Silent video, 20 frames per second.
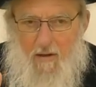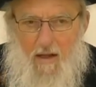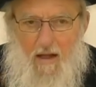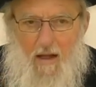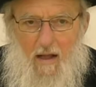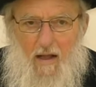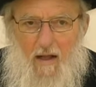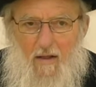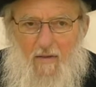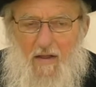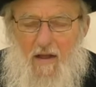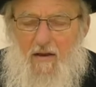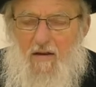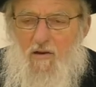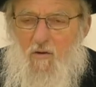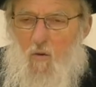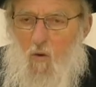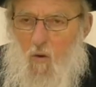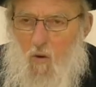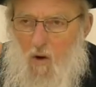That
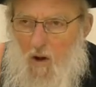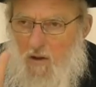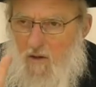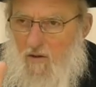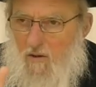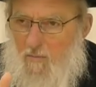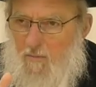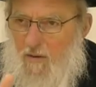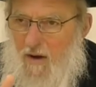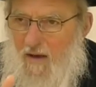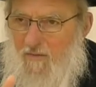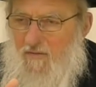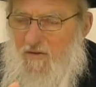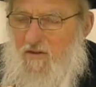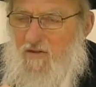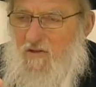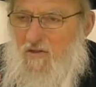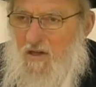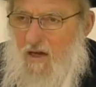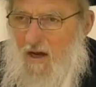in all of the
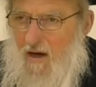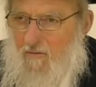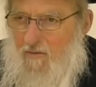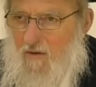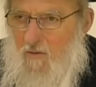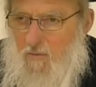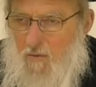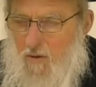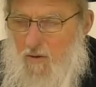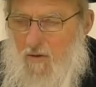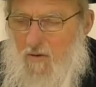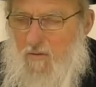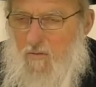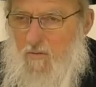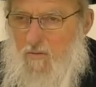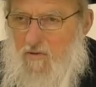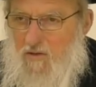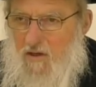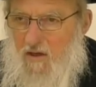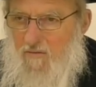prophets, every word
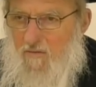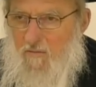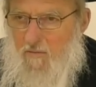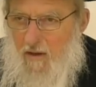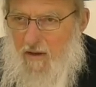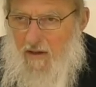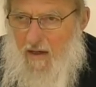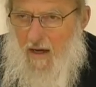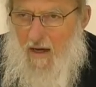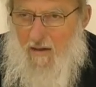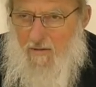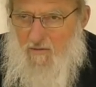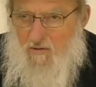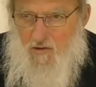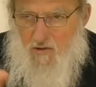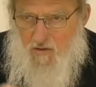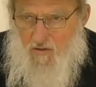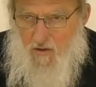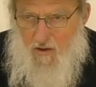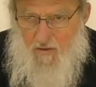was given by God,
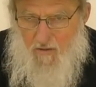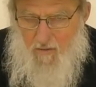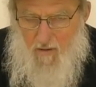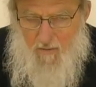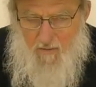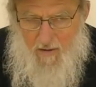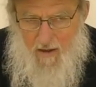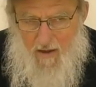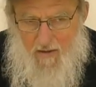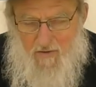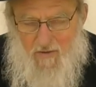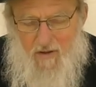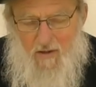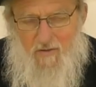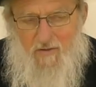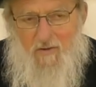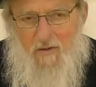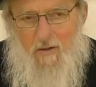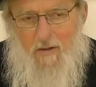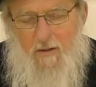just like the Ramchal
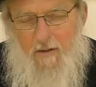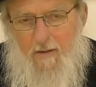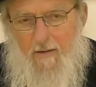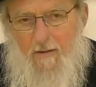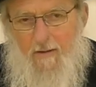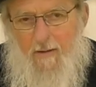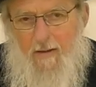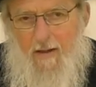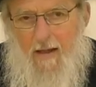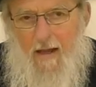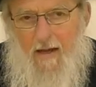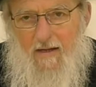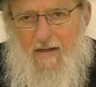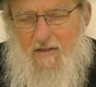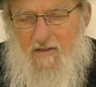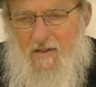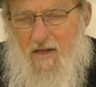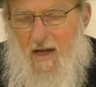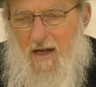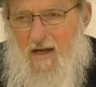says. And
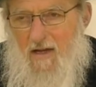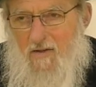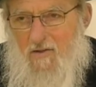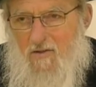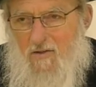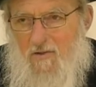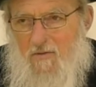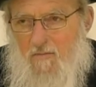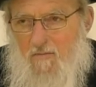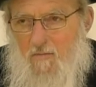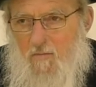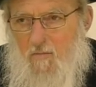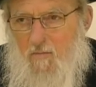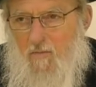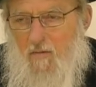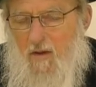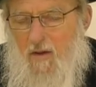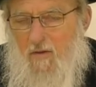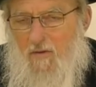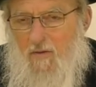he says,
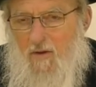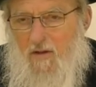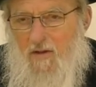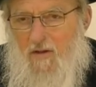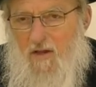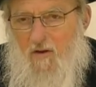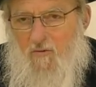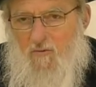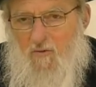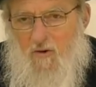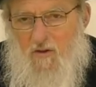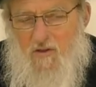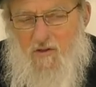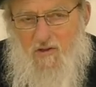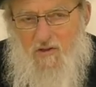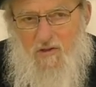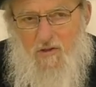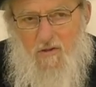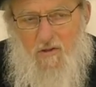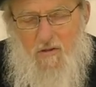the
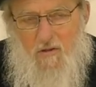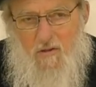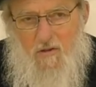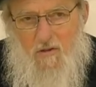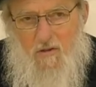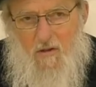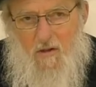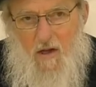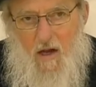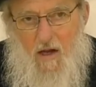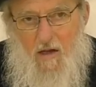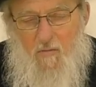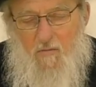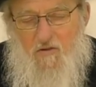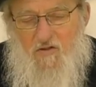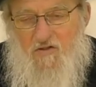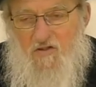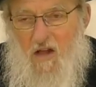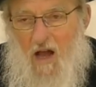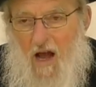difference in
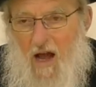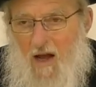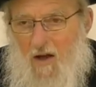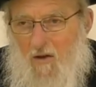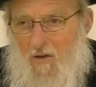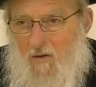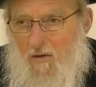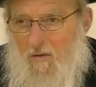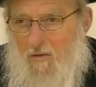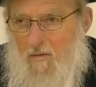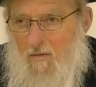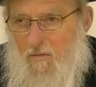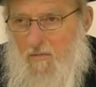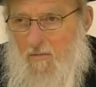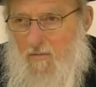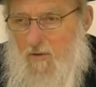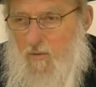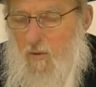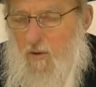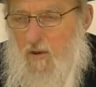style
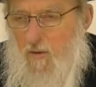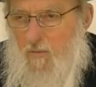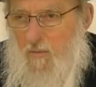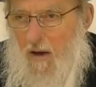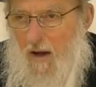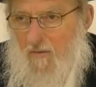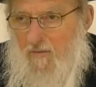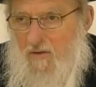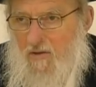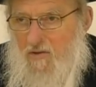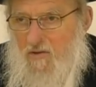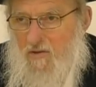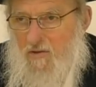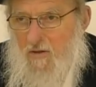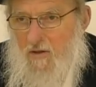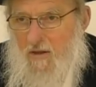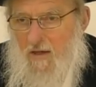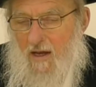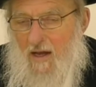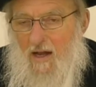between the prophets
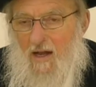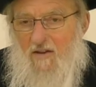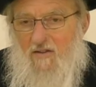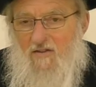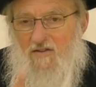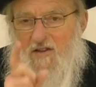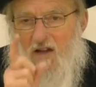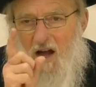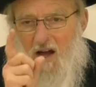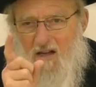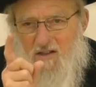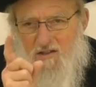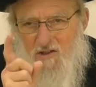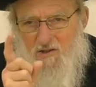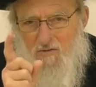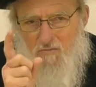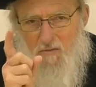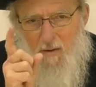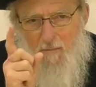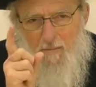
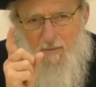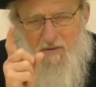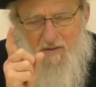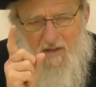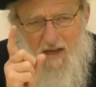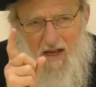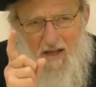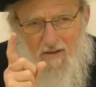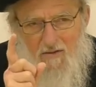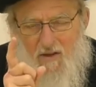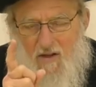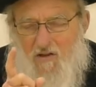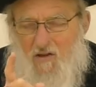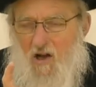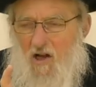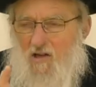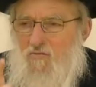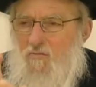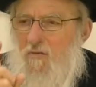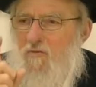does
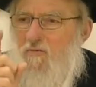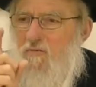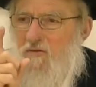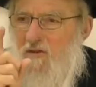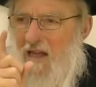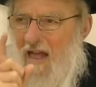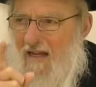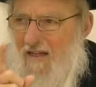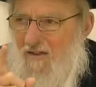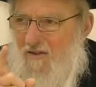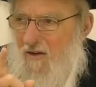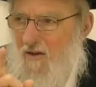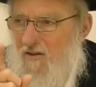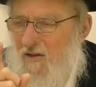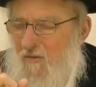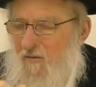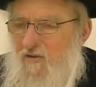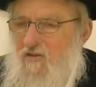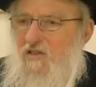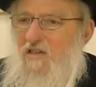reflect their
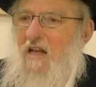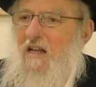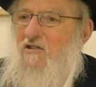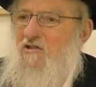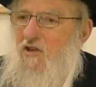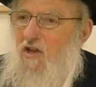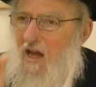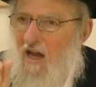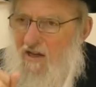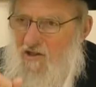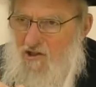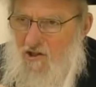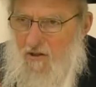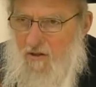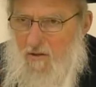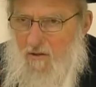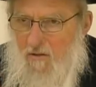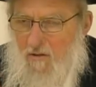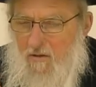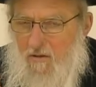difference in education.